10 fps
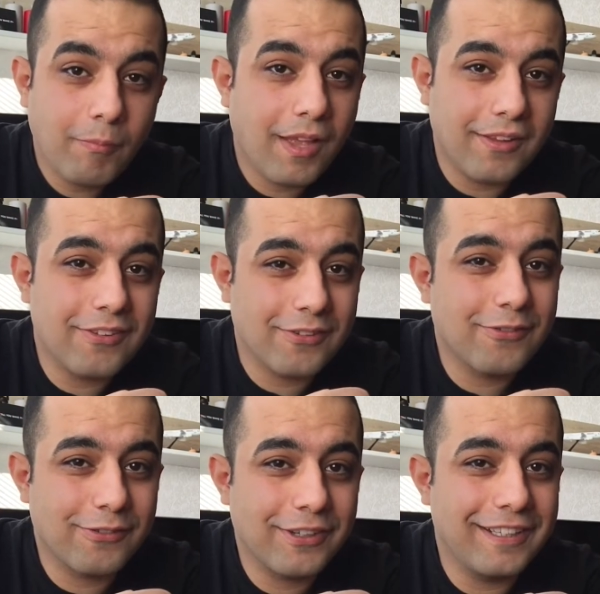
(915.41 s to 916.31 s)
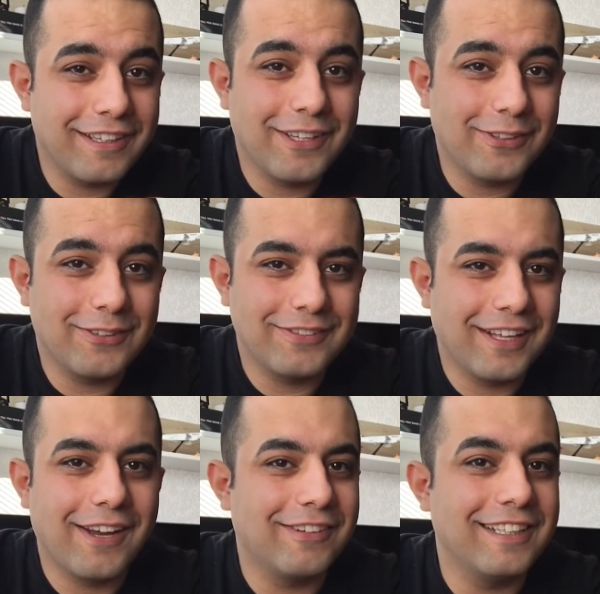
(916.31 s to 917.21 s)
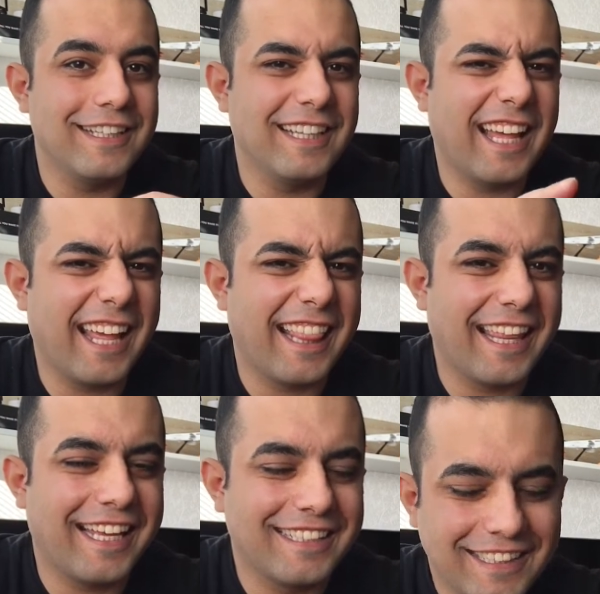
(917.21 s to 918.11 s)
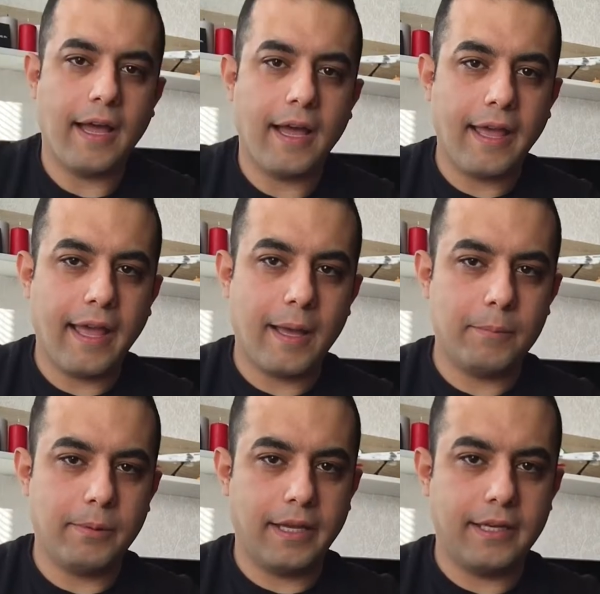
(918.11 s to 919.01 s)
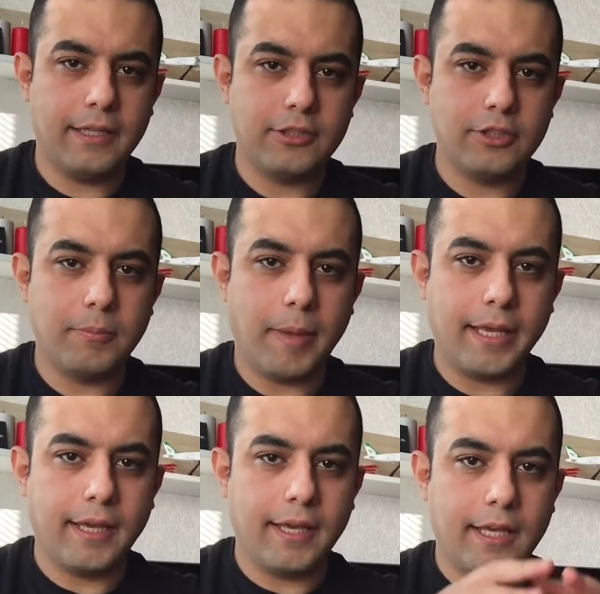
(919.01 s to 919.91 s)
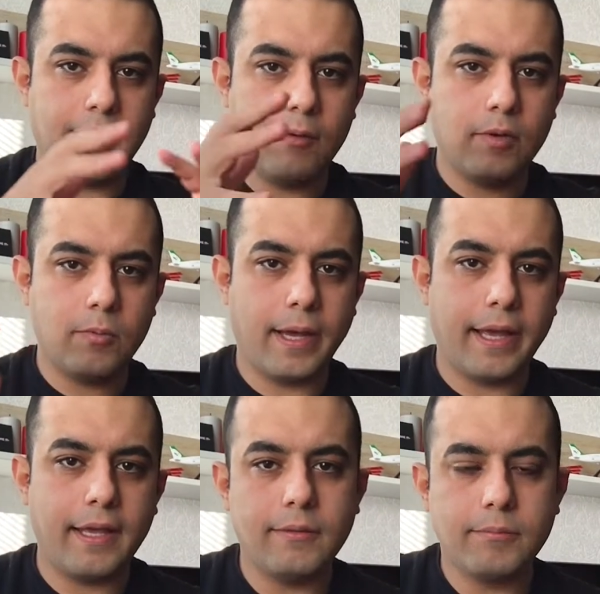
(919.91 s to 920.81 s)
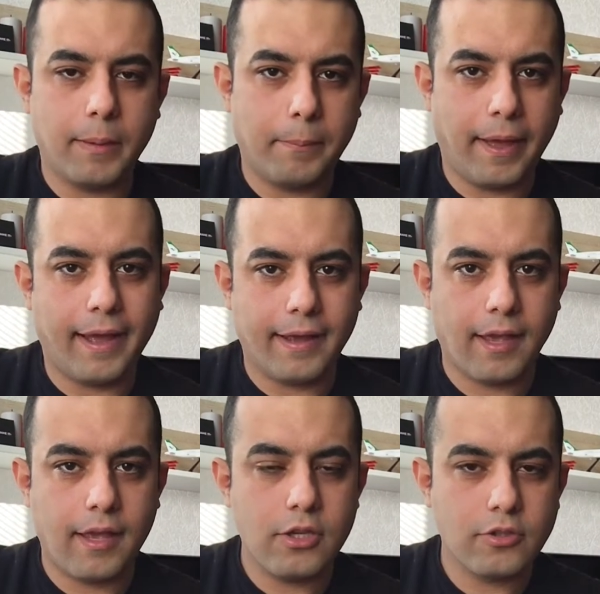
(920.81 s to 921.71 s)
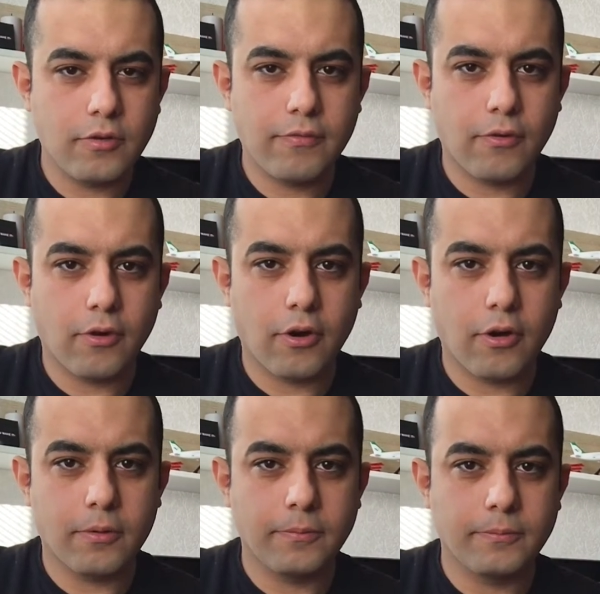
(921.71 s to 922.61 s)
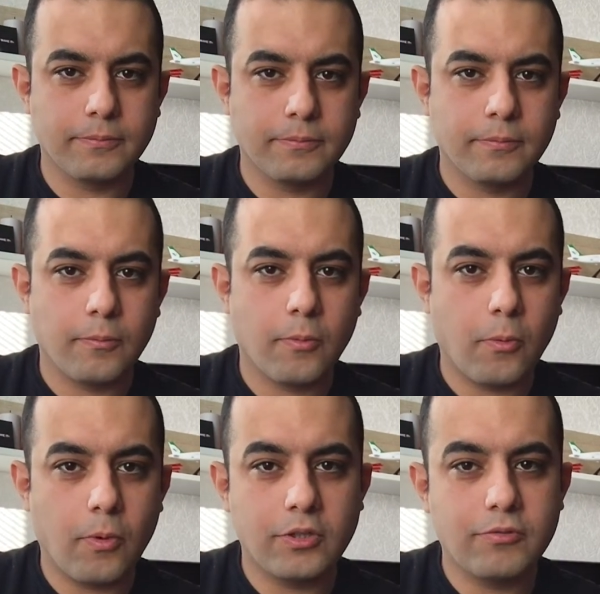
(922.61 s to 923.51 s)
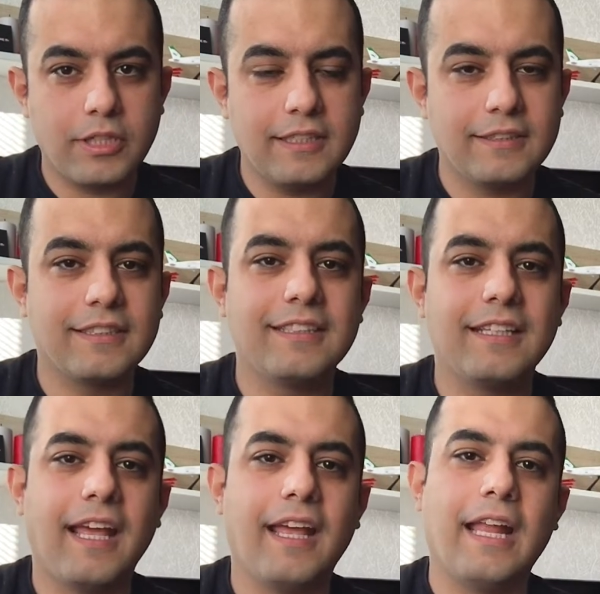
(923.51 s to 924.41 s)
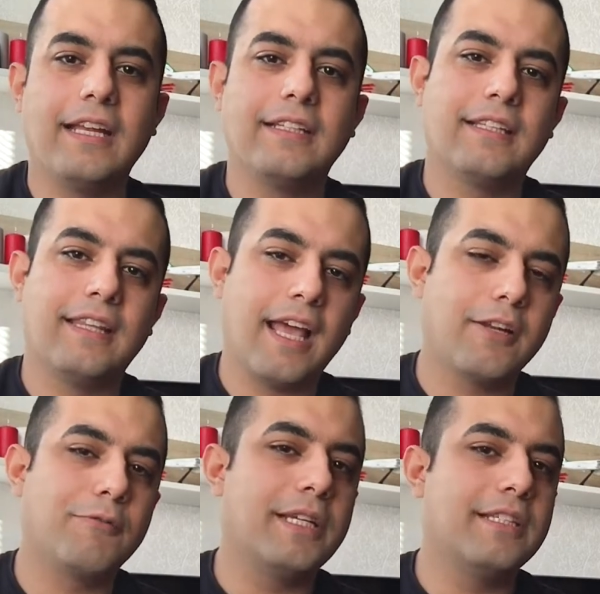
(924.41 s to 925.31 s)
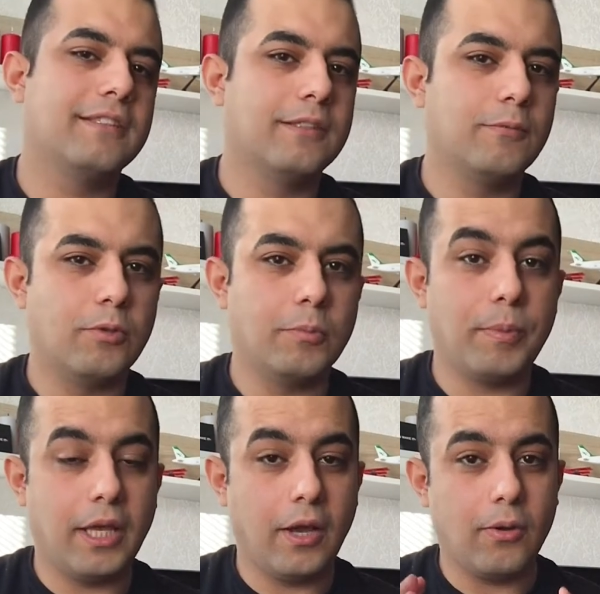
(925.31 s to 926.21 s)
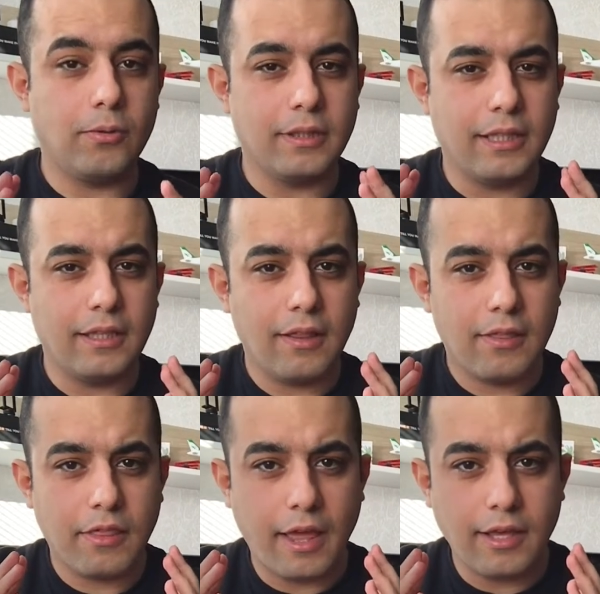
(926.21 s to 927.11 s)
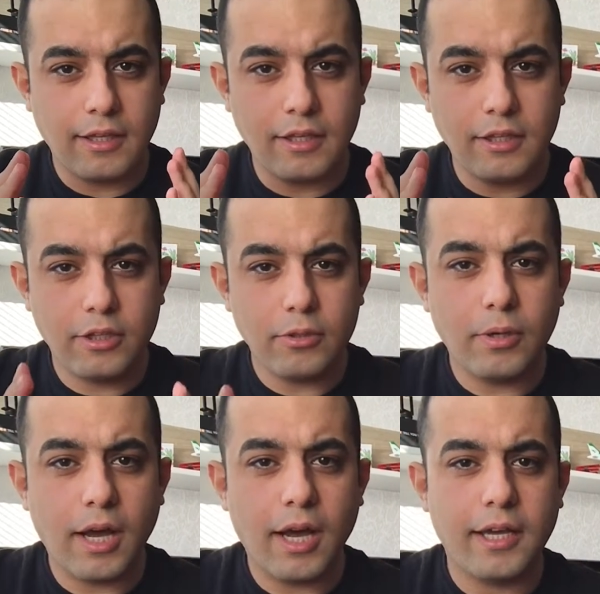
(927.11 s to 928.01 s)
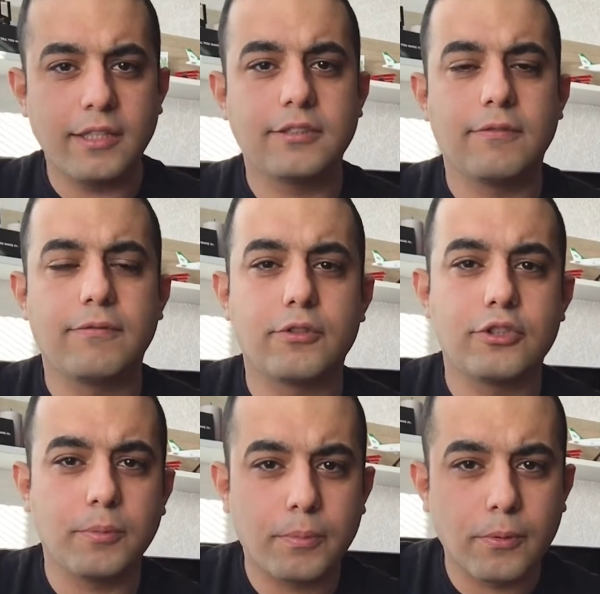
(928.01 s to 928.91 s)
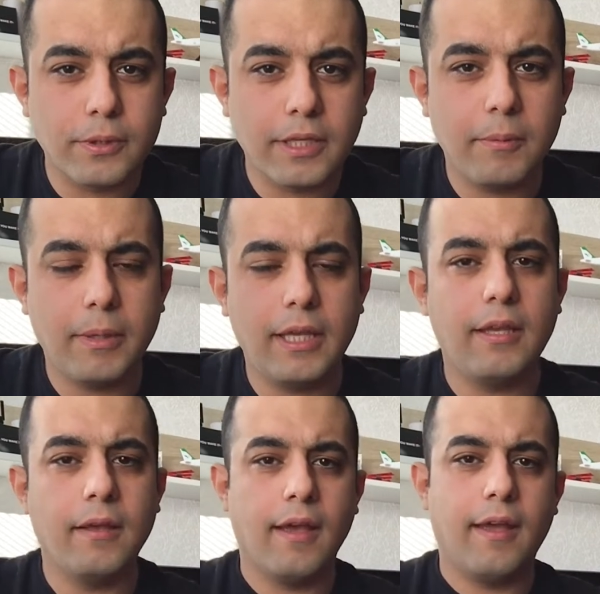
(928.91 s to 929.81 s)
That's really cool. I really like that. I am planning to make a giveaway package for one reason, and that reason will be only thank you guys for supporting me